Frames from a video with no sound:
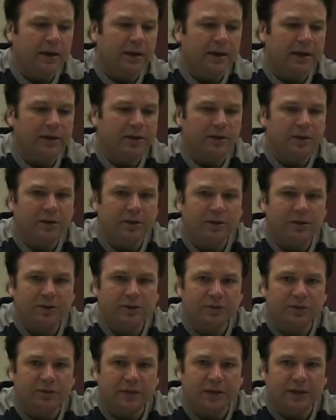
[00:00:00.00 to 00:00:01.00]
and you'll
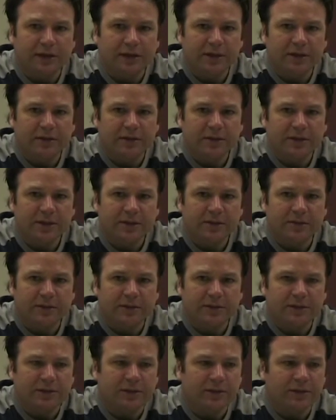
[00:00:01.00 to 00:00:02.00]
also find the rest of
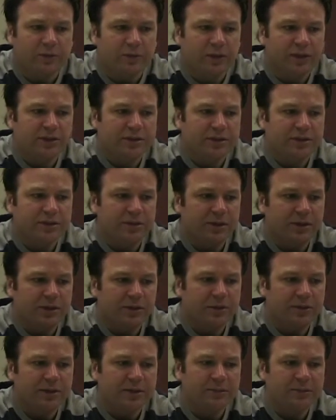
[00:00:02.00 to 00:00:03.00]
the stuff, which is a
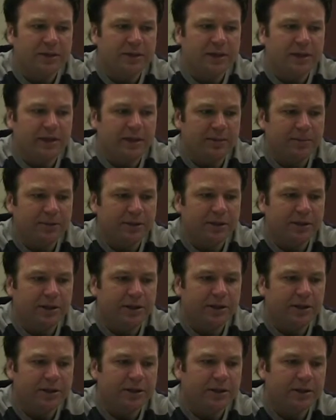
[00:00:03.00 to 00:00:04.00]
USB cable
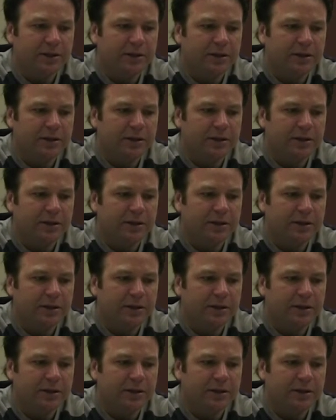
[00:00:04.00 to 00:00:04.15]
here,